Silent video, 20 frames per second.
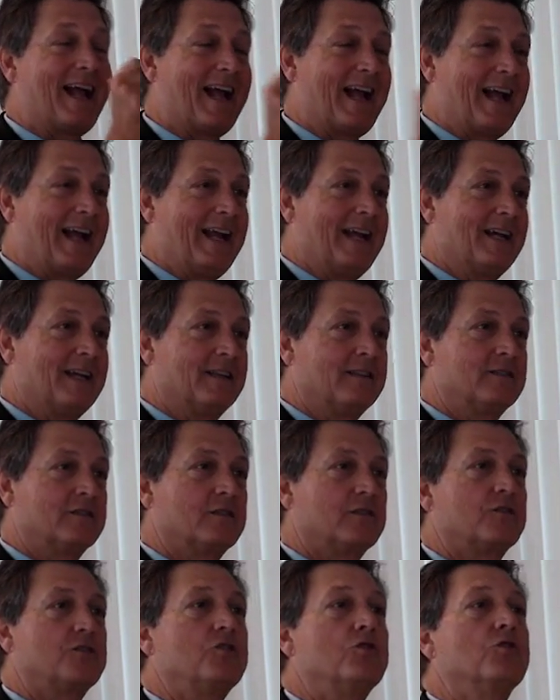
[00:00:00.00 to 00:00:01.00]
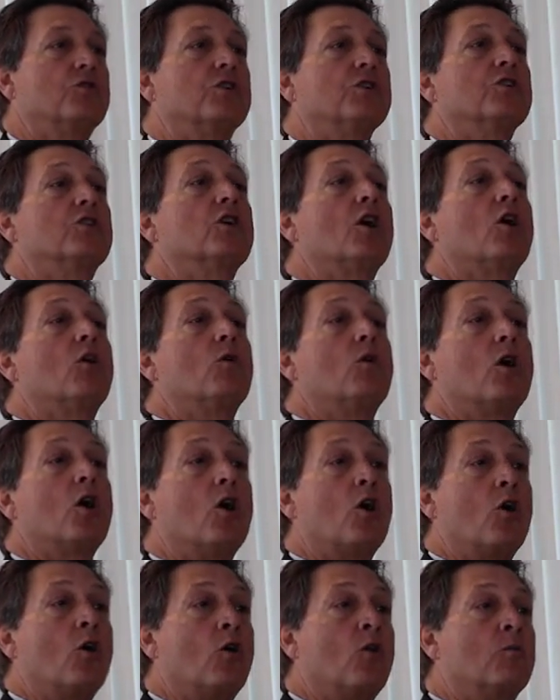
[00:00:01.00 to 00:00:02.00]
and you can go
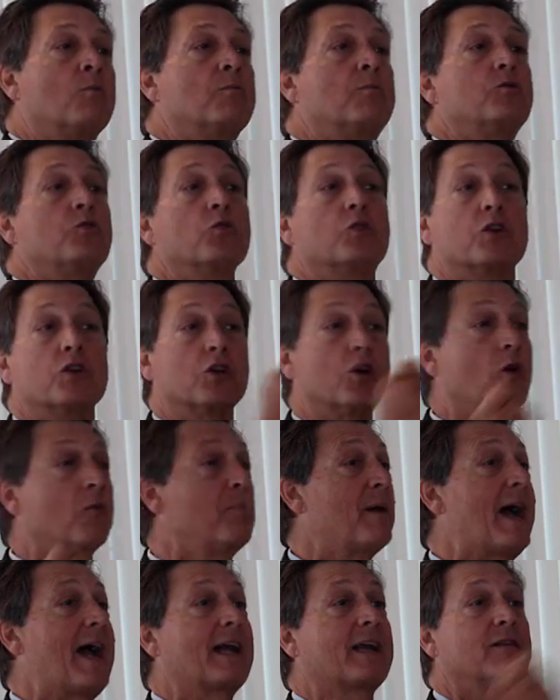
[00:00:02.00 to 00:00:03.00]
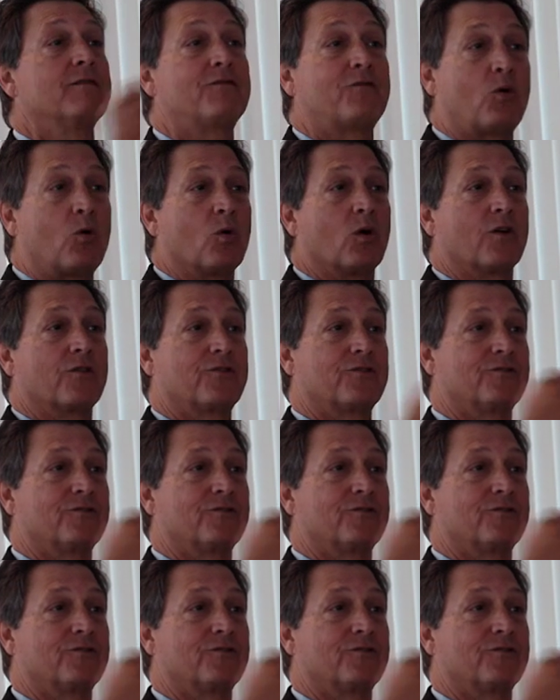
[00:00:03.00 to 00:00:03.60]
home, you can go back and forth.